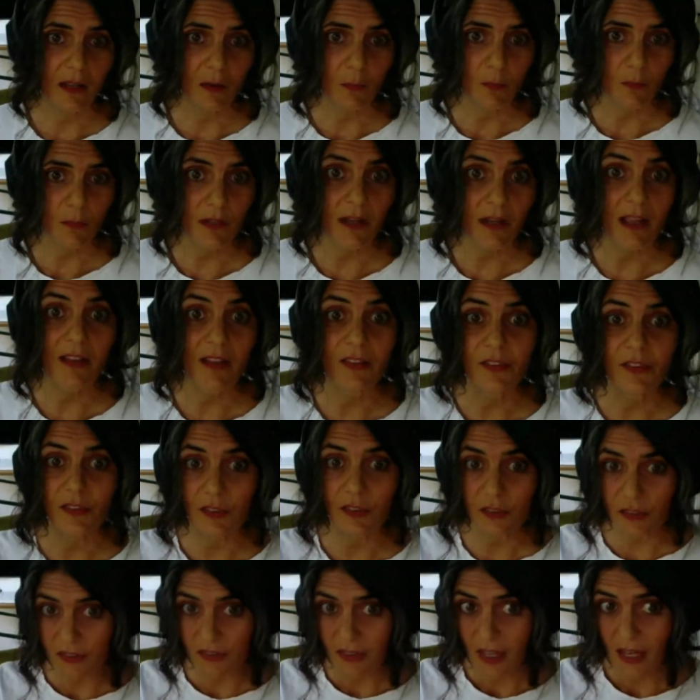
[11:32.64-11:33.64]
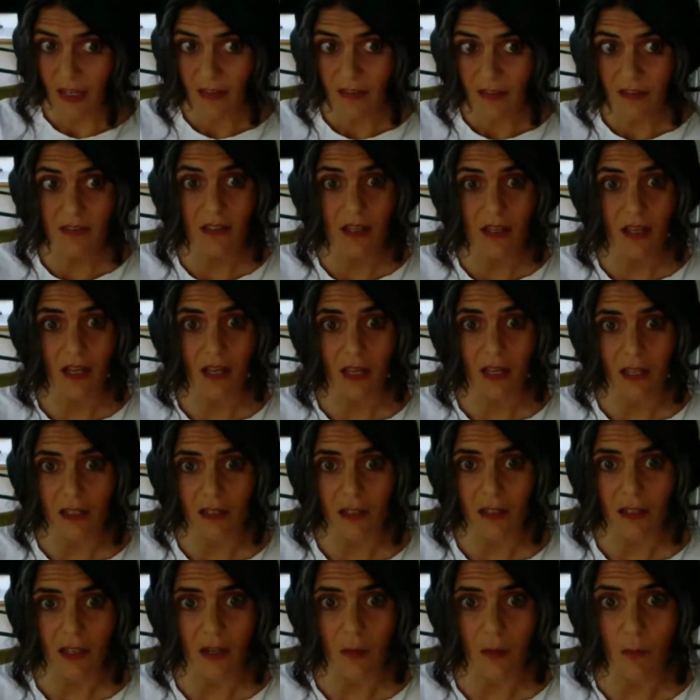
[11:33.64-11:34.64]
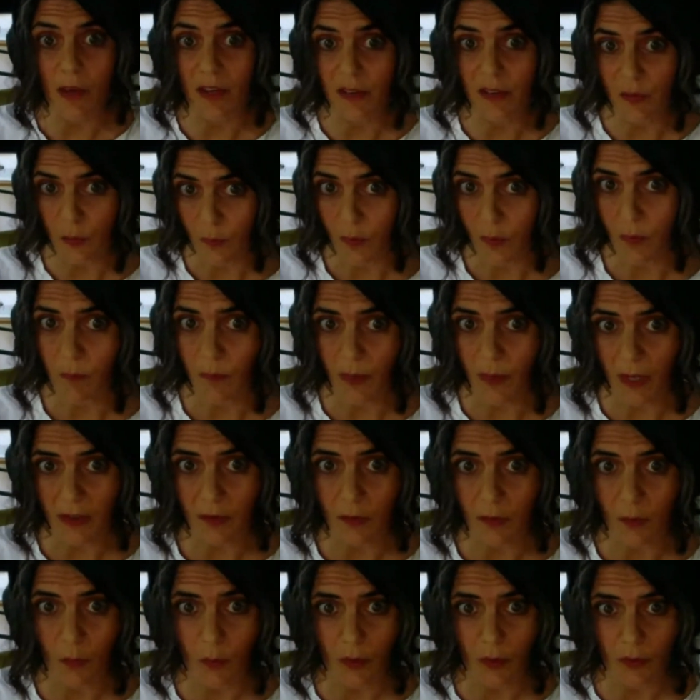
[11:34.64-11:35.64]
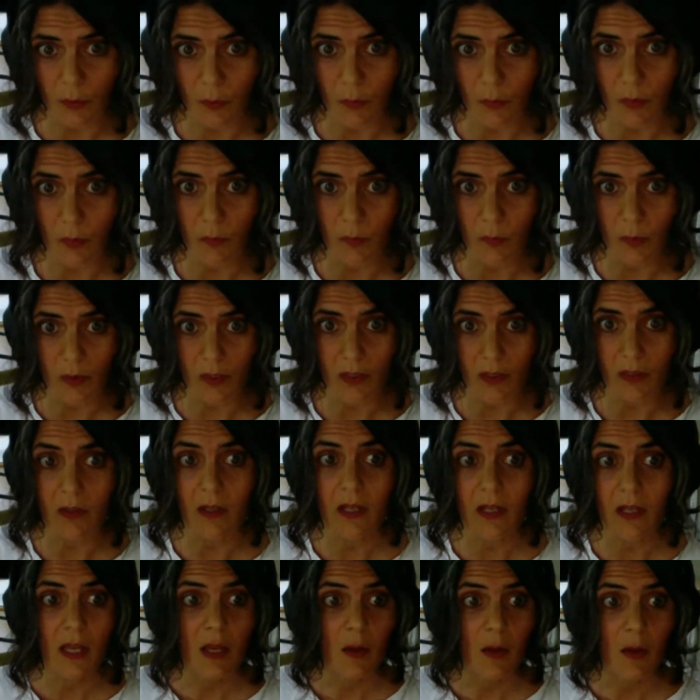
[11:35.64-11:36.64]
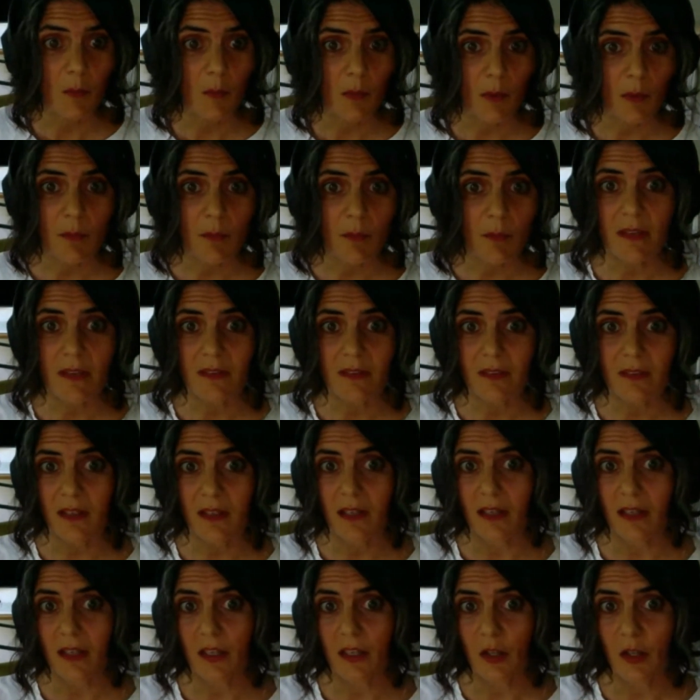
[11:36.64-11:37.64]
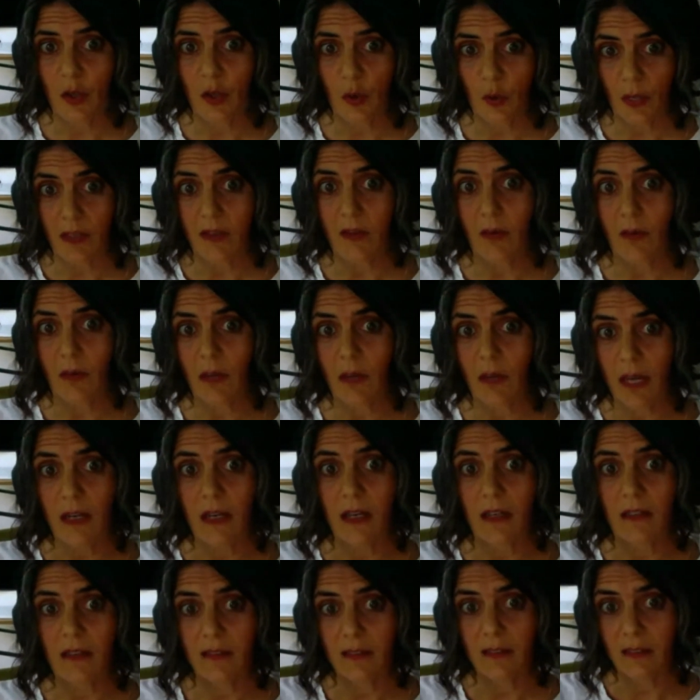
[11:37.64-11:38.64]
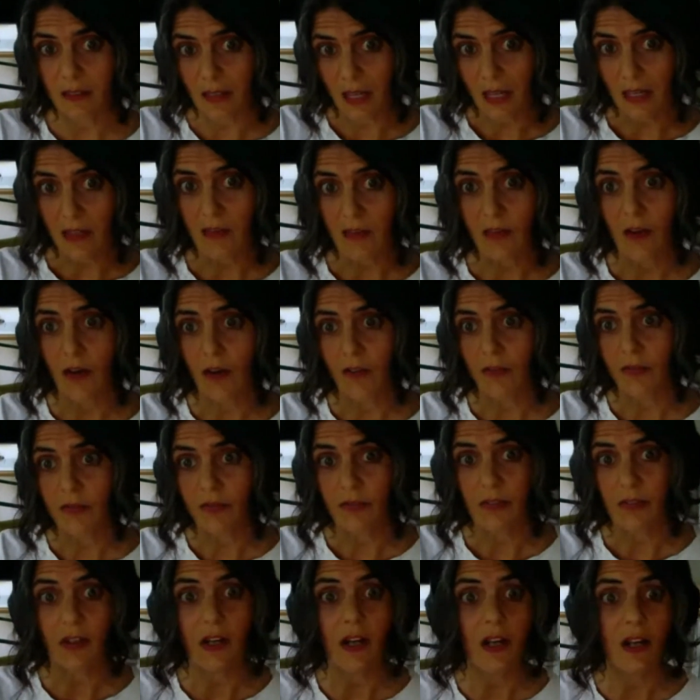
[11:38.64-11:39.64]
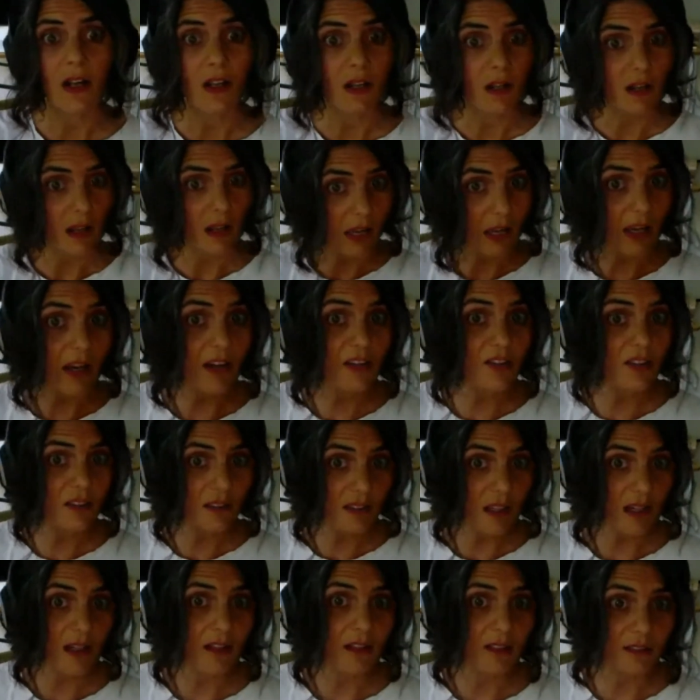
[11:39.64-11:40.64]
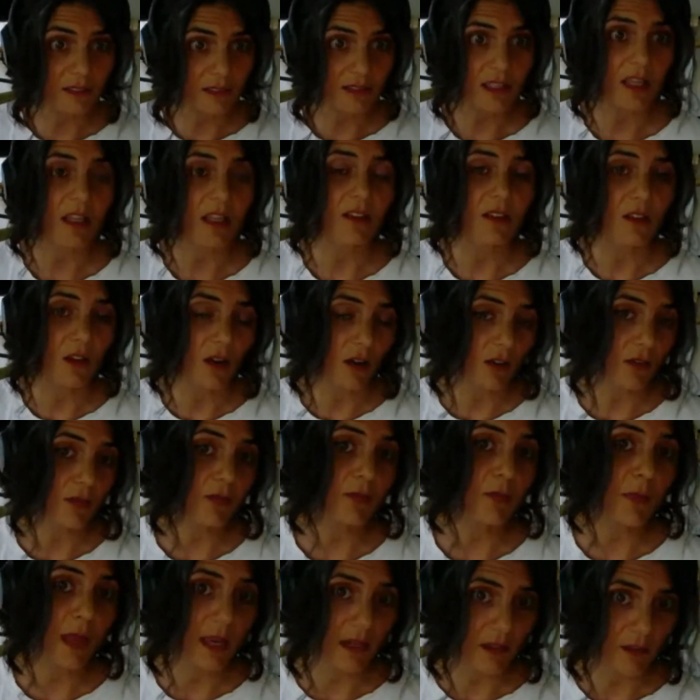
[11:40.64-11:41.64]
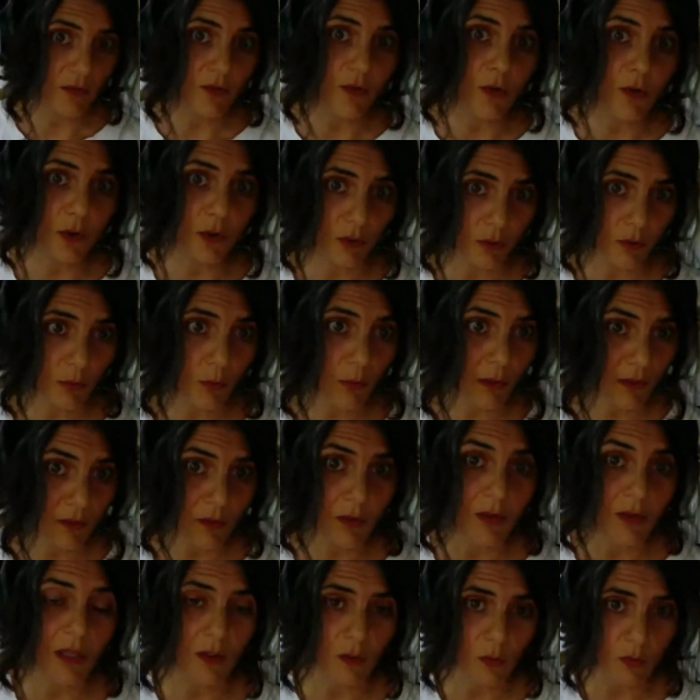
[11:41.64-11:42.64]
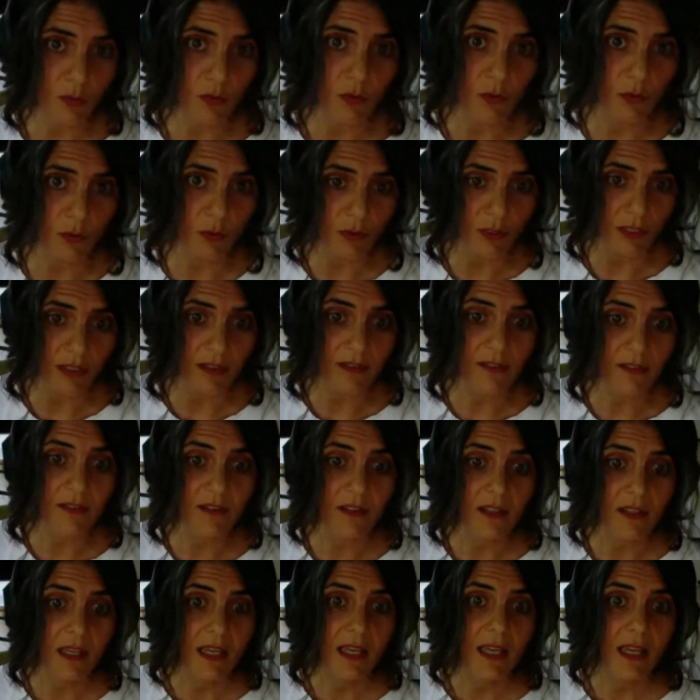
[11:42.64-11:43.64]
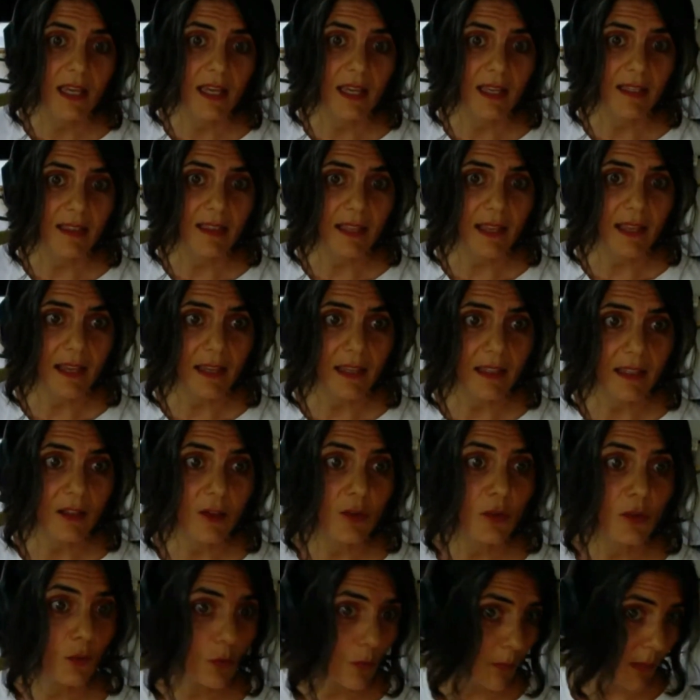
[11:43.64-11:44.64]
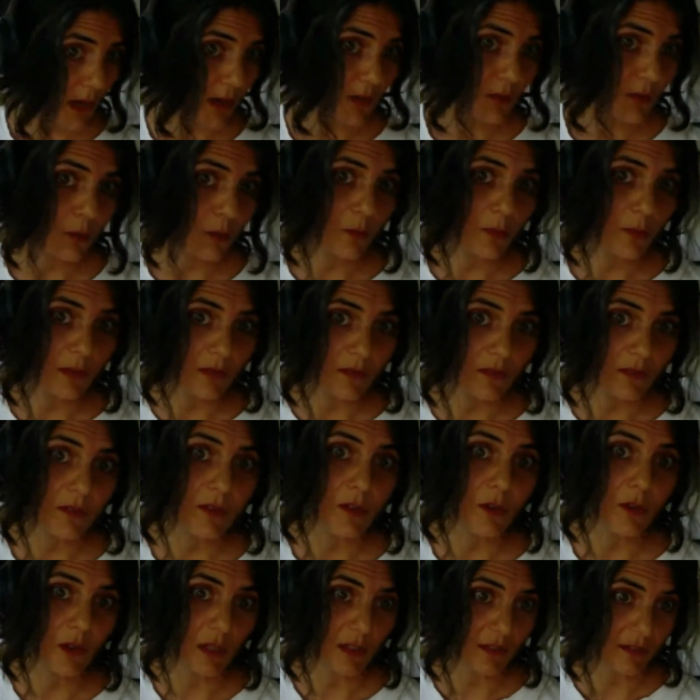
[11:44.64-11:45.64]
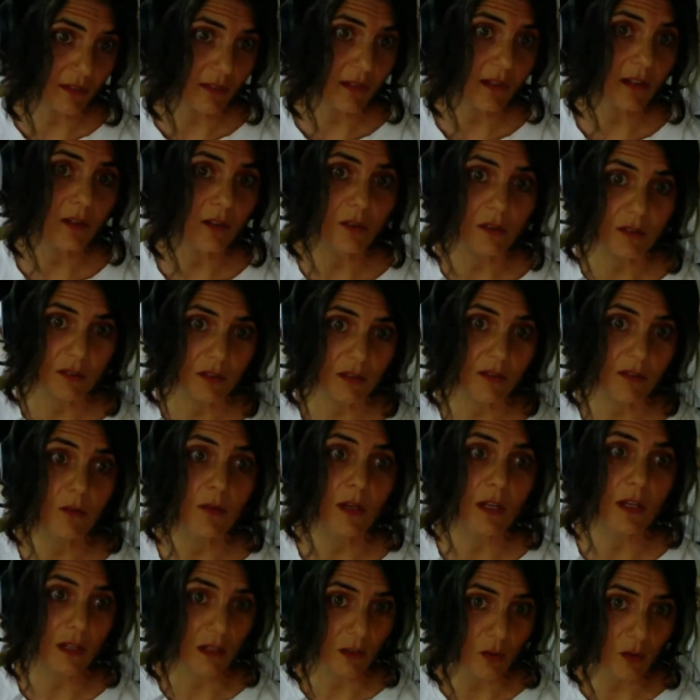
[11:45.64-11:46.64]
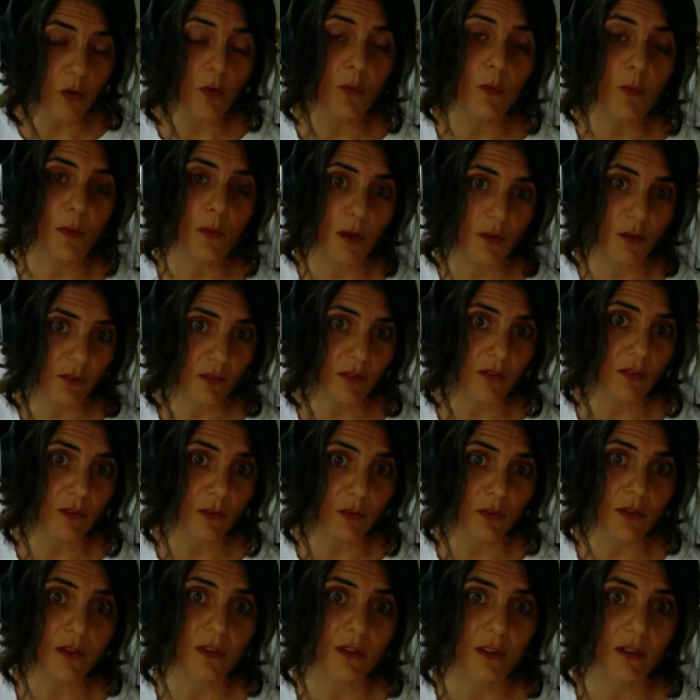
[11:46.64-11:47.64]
cluster states and measurement-based quantum computing, but basically you can create a state of a large entangled state of many photons once you can control this, and then through measurements you can start creating your processor.